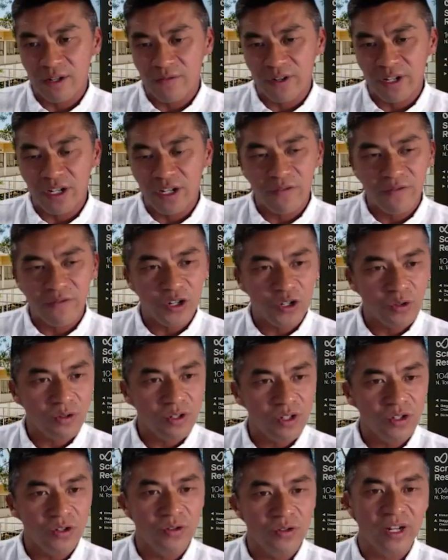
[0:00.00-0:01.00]
different
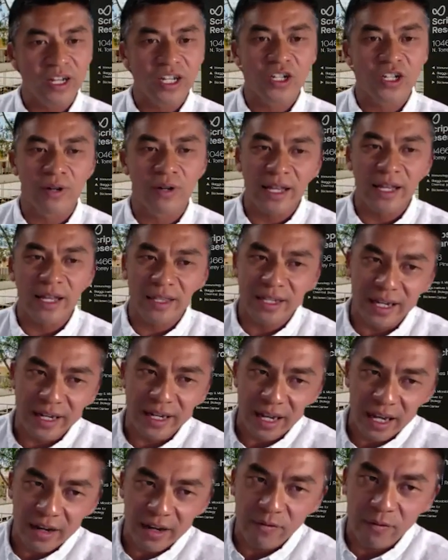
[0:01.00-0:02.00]
individuals, you can extract the D
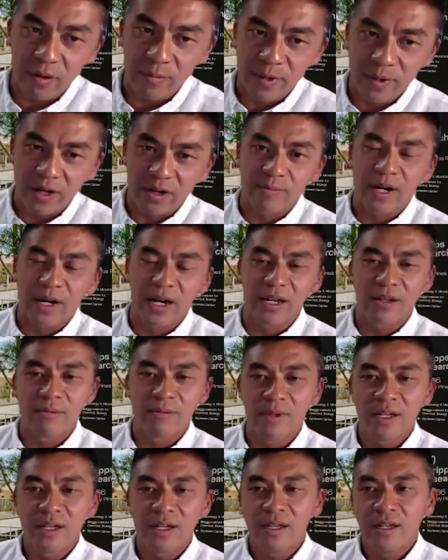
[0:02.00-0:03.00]
N A from the
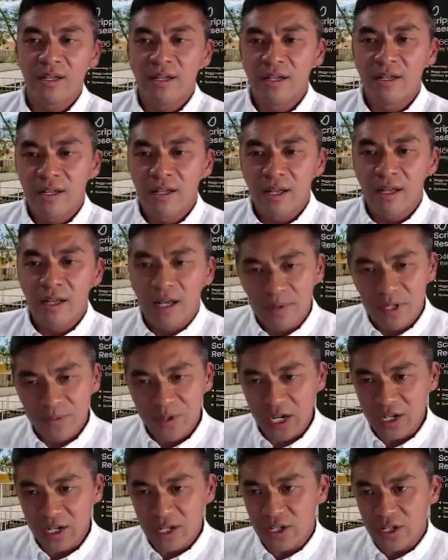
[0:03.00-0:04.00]
microbiome, um,
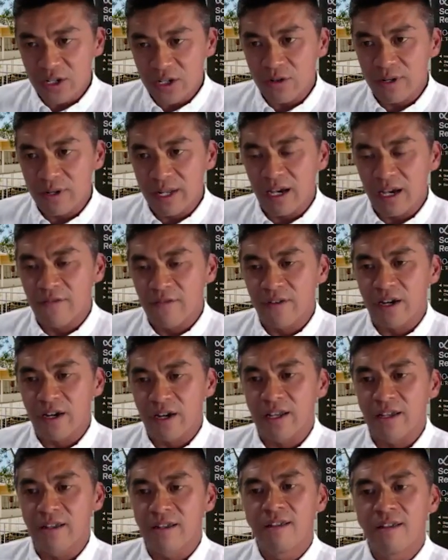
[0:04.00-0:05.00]
subject it to now
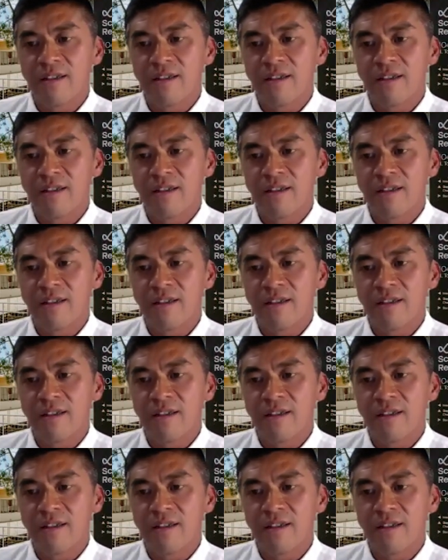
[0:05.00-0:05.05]
very